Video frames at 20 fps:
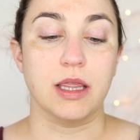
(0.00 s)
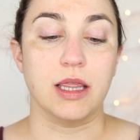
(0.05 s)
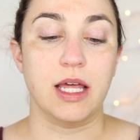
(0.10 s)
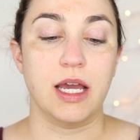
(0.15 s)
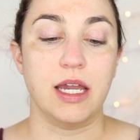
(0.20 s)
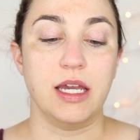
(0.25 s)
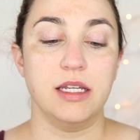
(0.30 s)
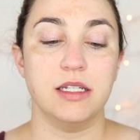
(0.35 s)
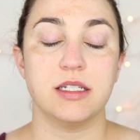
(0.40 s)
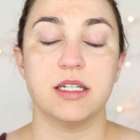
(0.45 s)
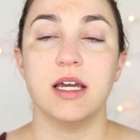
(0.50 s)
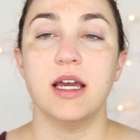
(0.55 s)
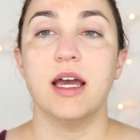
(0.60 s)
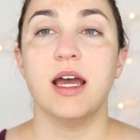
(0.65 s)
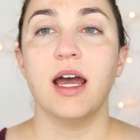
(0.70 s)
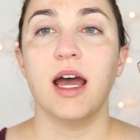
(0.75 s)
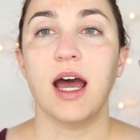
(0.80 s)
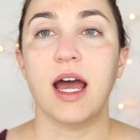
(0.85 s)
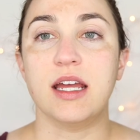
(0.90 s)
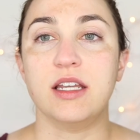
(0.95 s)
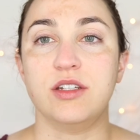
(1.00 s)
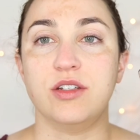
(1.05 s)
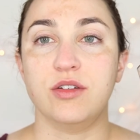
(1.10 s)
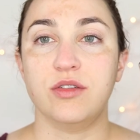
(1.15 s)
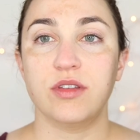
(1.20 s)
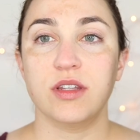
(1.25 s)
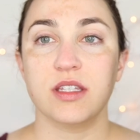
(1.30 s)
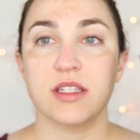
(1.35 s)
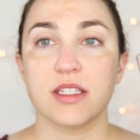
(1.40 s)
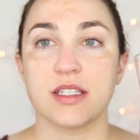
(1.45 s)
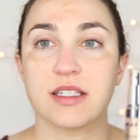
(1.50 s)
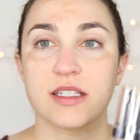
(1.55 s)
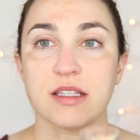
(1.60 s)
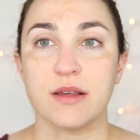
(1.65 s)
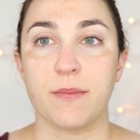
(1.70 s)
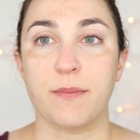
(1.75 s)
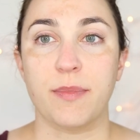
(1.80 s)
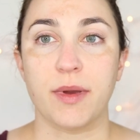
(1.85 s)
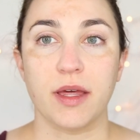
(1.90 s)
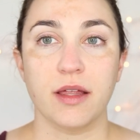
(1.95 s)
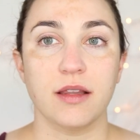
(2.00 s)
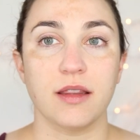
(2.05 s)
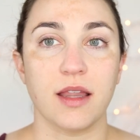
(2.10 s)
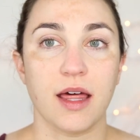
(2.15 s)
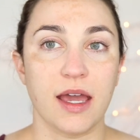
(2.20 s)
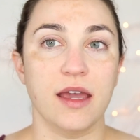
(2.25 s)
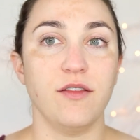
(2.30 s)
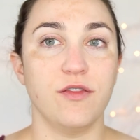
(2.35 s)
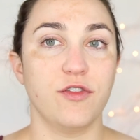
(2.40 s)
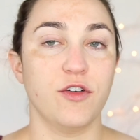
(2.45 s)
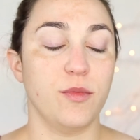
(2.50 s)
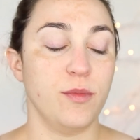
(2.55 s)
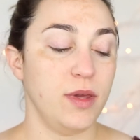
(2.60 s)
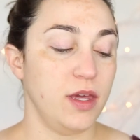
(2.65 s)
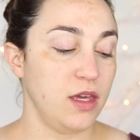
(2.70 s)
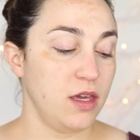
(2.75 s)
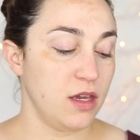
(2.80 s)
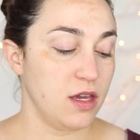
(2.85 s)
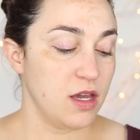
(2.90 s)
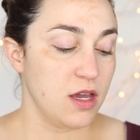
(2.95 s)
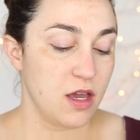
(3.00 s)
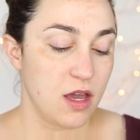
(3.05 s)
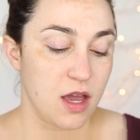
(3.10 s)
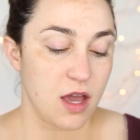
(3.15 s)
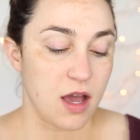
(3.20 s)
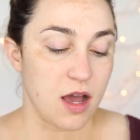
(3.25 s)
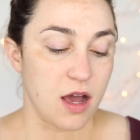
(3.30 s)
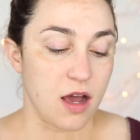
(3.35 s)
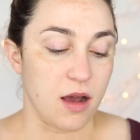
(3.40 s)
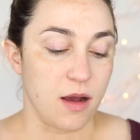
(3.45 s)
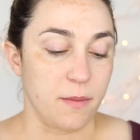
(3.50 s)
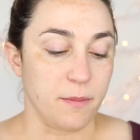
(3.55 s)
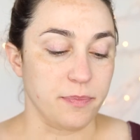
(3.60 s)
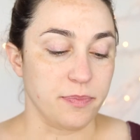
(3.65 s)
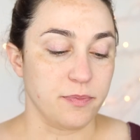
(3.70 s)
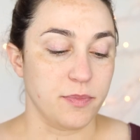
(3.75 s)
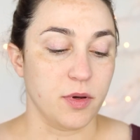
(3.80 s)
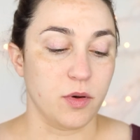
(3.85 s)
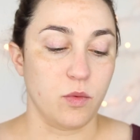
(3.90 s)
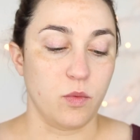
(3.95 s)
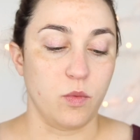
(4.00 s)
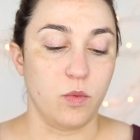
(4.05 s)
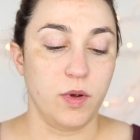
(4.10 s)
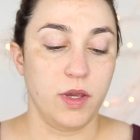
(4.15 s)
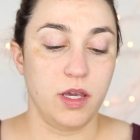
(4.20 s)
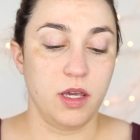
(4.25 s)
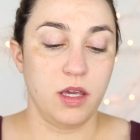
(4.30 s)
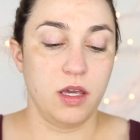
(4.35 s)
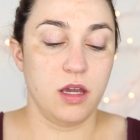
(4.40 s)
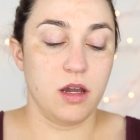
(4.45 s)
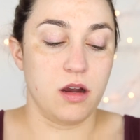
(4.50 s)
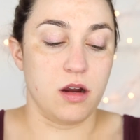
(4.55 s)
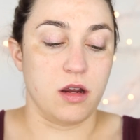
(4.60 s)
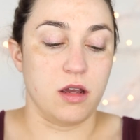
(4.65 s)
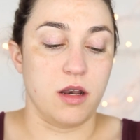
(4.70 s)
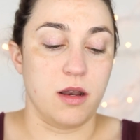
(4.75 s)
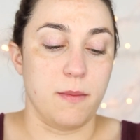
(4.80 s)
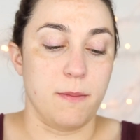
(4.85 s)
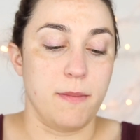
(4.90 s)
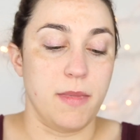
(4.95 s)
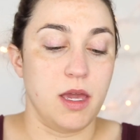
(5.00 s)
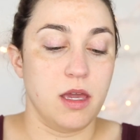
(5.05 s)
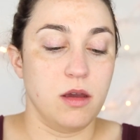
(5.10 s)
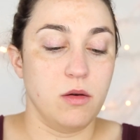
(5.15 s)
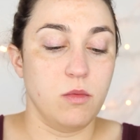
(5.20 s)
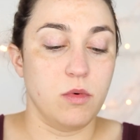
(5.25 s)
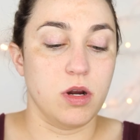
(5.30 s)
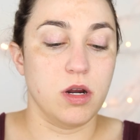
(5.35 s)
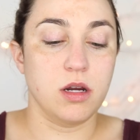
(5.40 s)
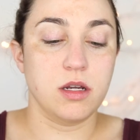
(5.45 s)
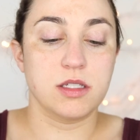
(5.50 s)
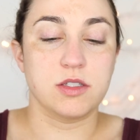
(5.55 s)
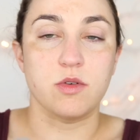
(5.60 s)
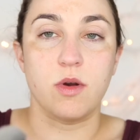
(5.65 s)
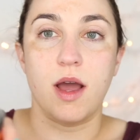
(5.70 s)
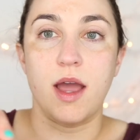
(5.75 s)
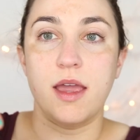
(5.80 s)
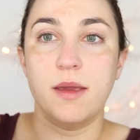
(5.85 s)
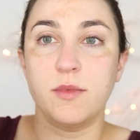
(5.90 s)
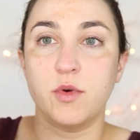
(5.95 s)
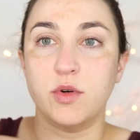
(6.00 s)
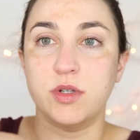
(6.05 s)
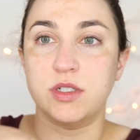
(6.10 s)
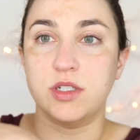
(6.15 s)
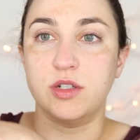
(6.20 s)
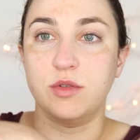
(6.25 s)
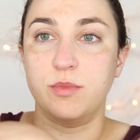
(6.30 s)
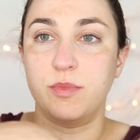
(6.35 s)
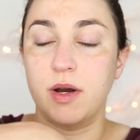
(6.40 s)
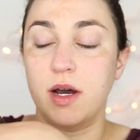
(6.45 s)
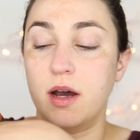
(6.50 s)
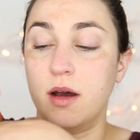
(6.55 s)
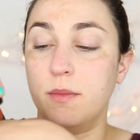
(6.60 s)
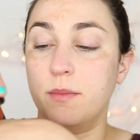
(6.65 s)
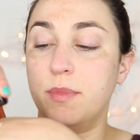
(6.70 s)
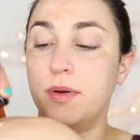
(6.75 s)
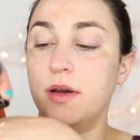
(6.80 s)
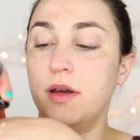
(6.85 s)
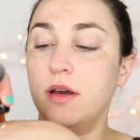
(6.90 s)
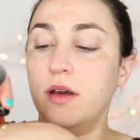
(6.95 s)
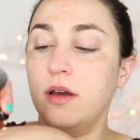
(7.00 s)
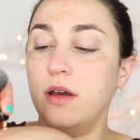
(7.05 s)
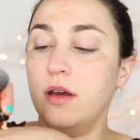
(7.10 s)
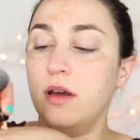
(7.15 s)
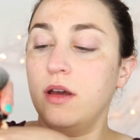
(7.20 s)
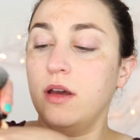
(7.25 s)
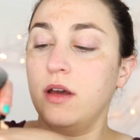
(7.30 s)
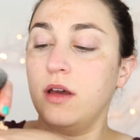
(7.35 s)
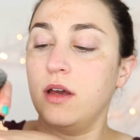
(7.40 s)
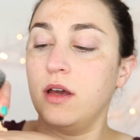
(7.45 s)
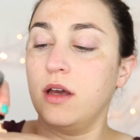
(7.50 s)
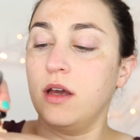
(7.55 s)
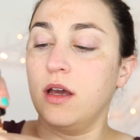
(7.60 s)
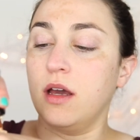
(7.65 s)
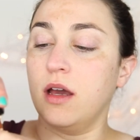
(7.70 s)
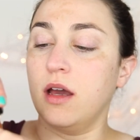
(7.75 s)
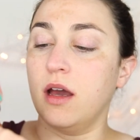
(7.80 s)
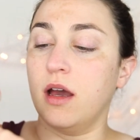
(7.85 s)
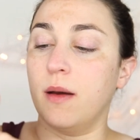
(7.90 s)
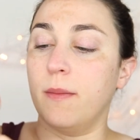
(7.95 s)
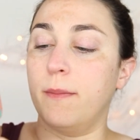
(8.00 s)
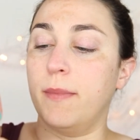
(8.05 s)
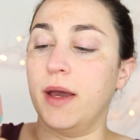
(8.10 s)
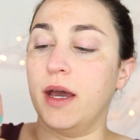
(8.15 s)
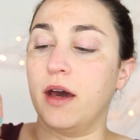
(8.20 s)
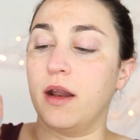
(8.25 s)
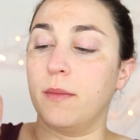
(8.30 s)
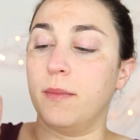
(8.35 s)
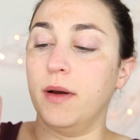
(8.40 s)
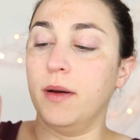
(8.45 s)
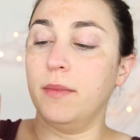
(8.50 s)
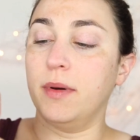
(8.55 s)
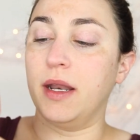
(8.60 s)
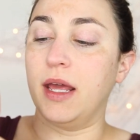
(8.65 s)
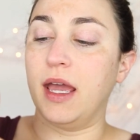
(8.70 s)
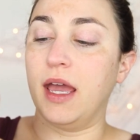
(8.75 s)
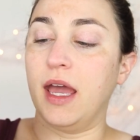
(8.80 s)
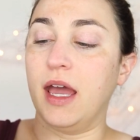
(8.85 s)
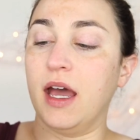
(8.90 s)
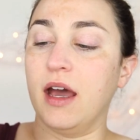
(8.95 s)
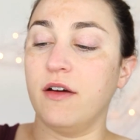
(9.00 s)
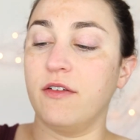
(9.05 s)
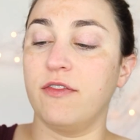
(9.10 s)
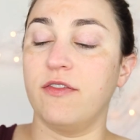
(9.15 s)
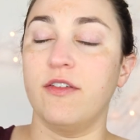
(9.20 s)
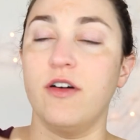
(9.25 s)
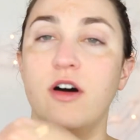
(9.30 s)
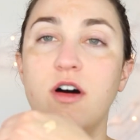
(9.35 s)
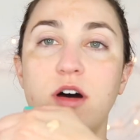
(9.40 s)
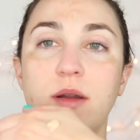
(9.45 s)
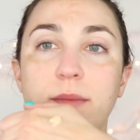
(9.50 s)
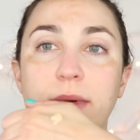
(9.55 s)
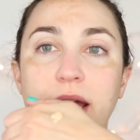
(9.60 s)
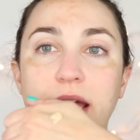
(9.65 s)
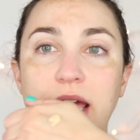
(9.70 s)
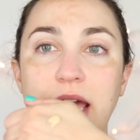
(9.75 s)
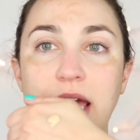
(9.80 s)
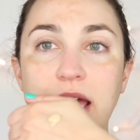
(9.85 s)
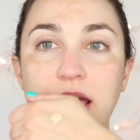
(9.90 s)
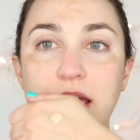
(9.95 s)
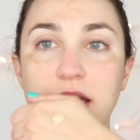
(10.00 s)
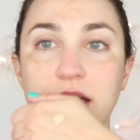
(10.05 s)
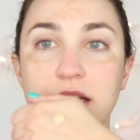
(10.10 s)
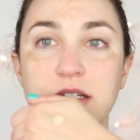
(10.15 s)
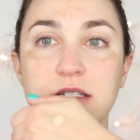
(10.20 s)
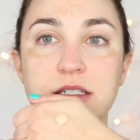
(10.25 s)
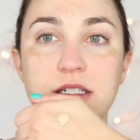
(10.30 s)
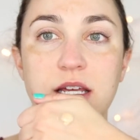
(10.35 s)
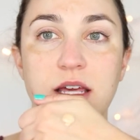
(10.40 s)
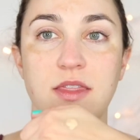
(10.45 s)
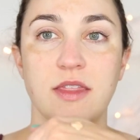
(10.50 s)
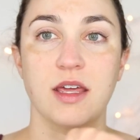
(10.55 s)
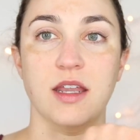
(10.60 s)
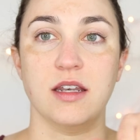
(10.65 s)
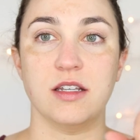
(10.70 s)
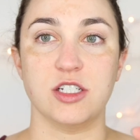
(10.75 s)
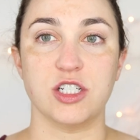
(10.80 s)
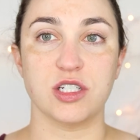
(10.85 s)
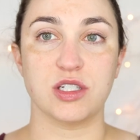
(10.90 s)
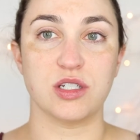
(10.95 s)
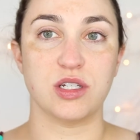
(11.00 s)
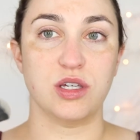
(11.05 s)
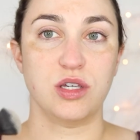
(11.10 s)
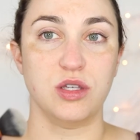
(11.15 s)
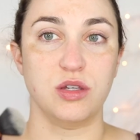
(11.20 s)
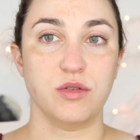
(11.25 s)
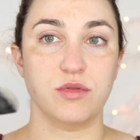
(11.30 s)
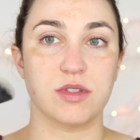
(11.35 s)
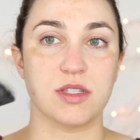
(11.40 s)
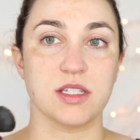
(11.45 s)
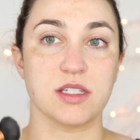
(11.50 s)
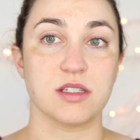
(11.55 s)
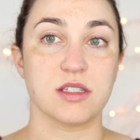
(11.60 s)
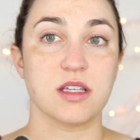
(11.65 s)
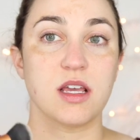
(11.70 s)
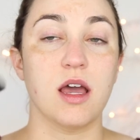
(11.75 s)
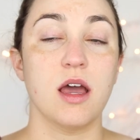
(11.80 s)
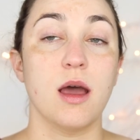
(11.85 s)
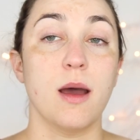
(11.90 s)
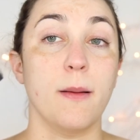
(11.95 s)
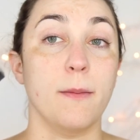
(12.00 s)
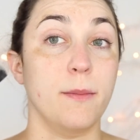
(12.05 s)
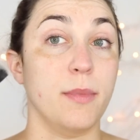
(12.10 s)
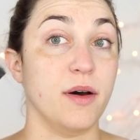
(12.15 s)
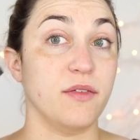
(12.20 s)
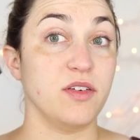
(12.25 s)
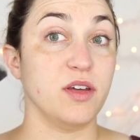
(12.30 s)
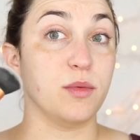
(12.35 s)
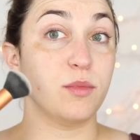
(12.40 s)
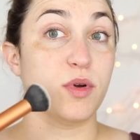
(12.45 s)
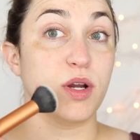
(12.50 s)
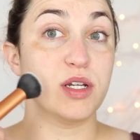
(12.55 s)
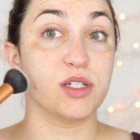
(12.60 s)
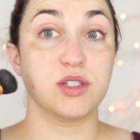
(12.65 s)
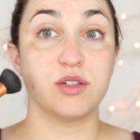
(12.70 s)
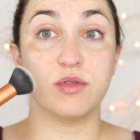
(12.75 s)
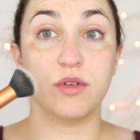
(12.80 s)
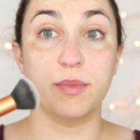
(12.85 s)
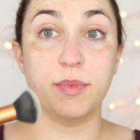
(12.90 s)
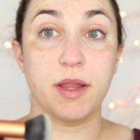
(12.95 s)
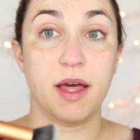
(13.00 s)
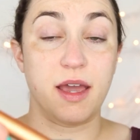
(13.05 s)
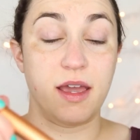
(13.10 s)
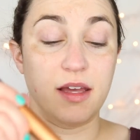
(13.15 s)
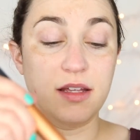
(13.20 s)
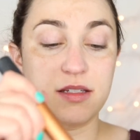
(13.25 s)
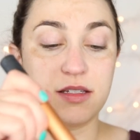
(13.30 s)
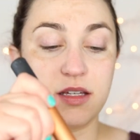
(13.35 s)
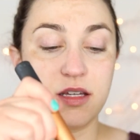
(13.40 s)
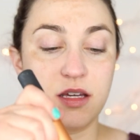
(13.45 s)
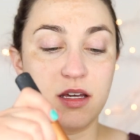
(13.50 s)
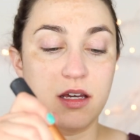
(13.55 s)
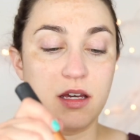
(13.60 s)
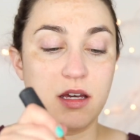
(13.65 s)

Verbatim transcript: light. I do think this is a bit light for me, um, but we are gonna make it work. So I am going to pump about a pump and a half on my hand and then just use this buffing brush to apply it.